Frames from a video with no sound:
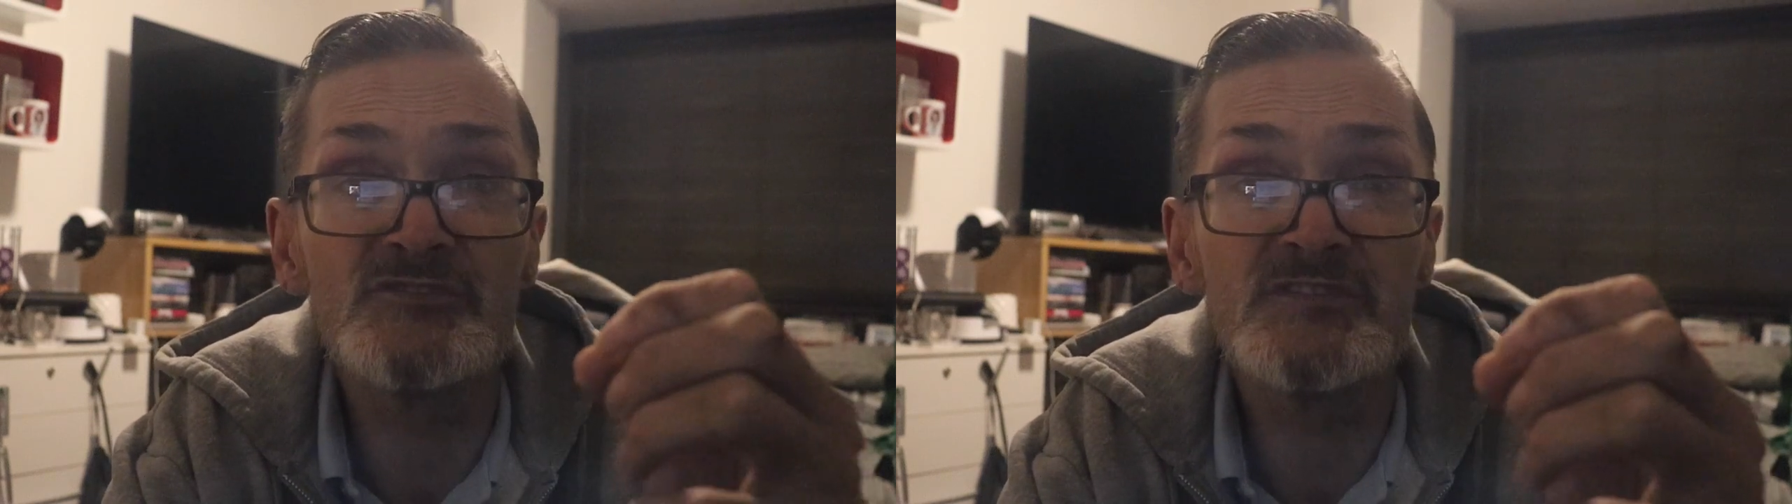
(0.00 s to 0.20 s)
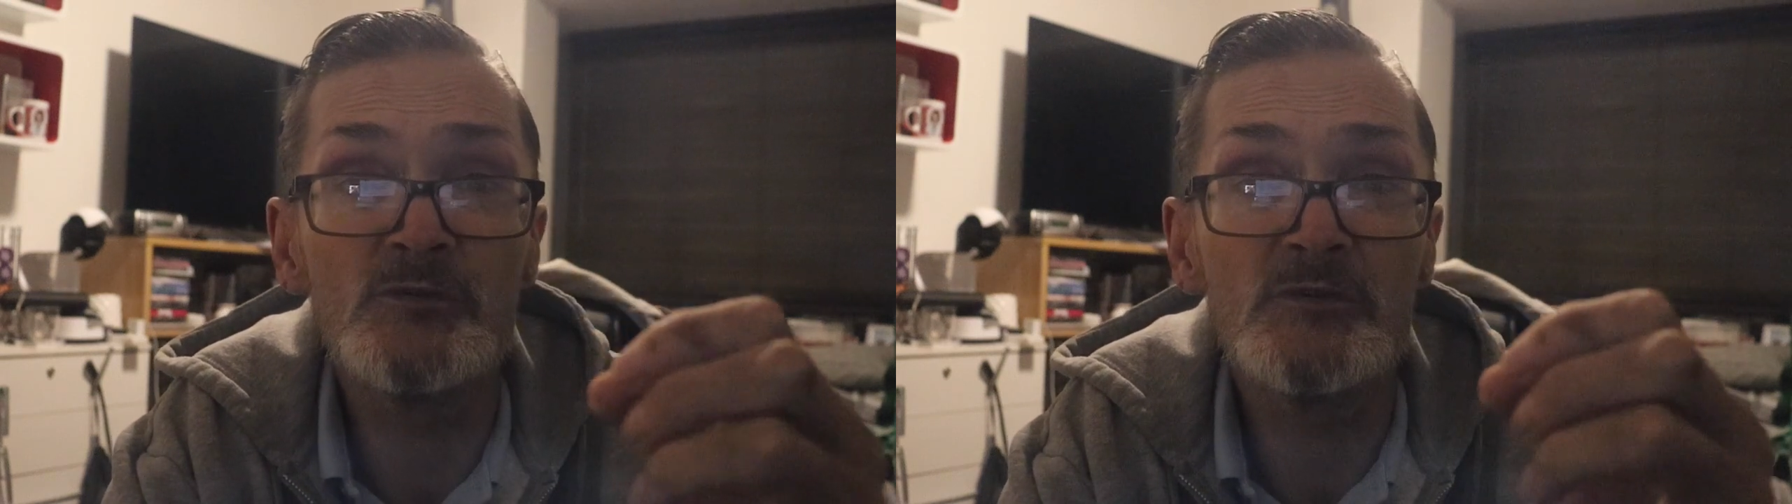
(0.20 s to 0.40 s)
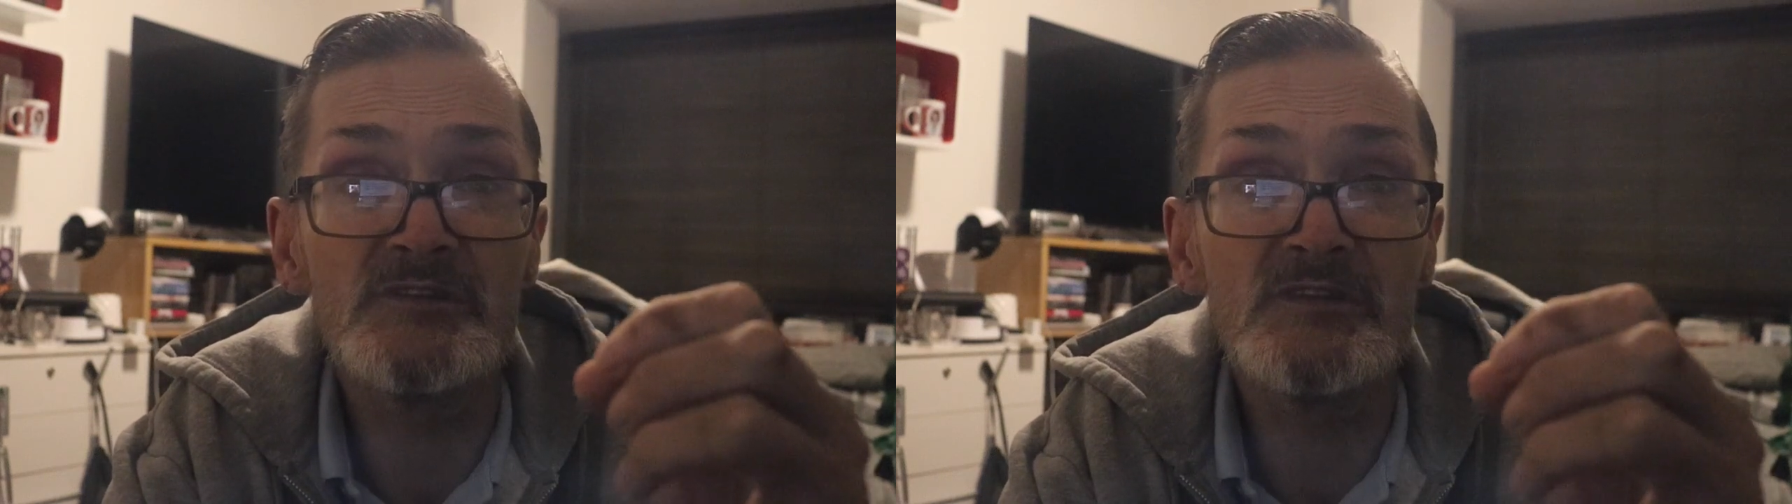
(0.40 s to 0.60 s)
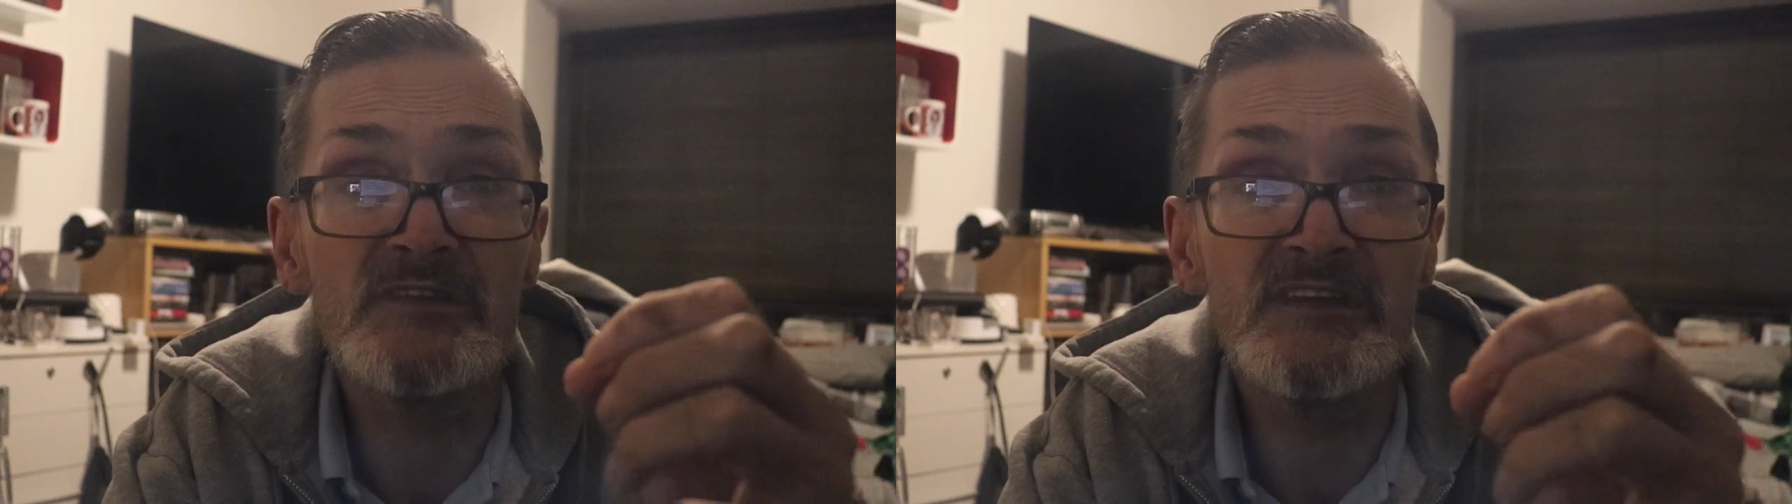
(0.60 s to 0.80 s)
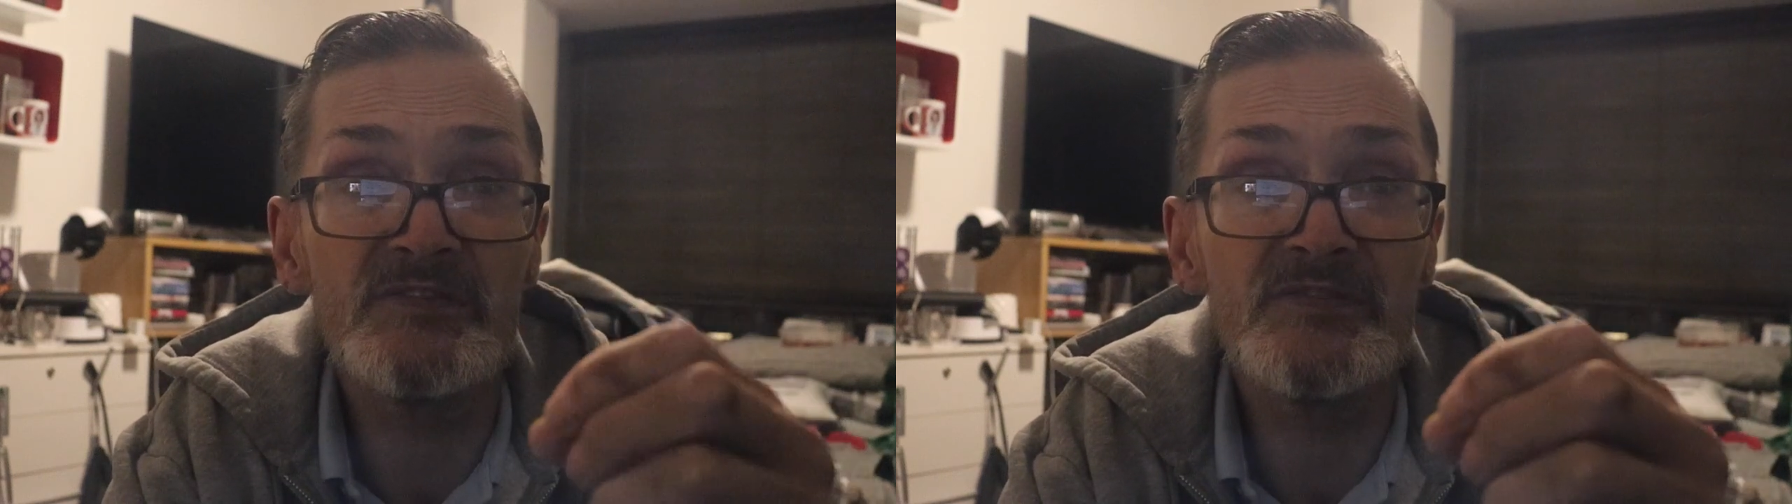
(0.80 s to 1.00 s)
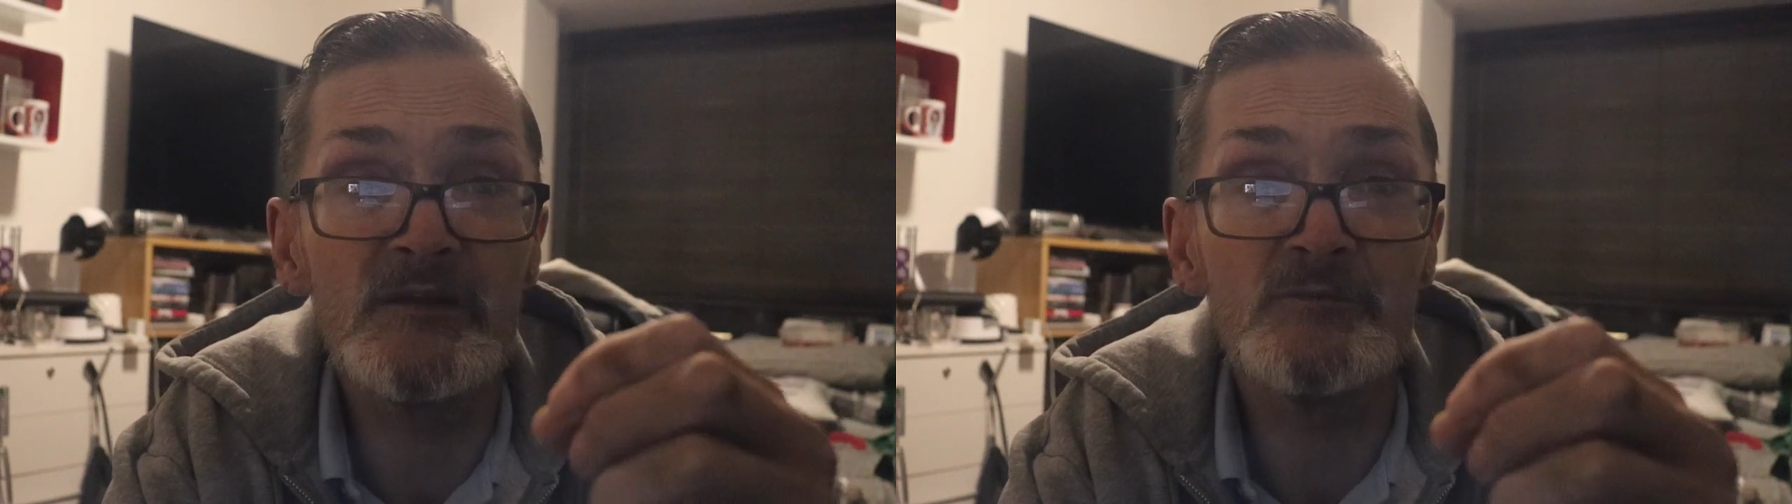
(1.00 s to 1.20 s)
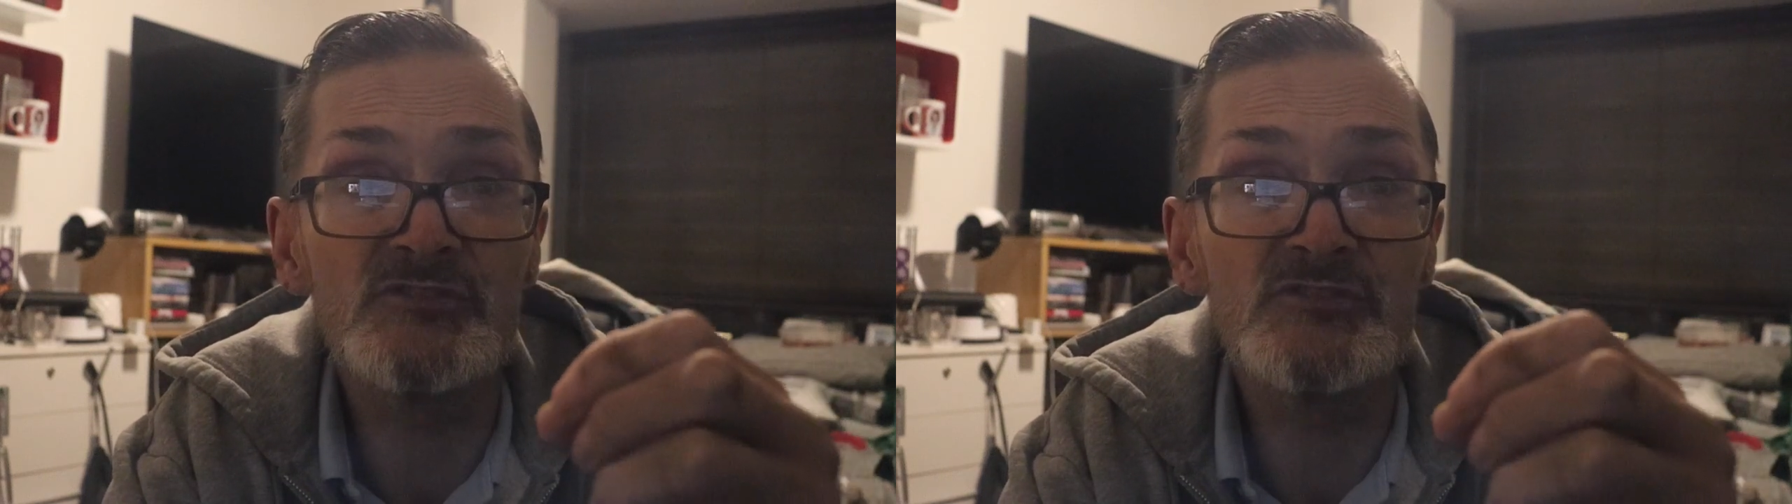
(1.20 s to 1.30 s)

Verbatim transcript: she would lead them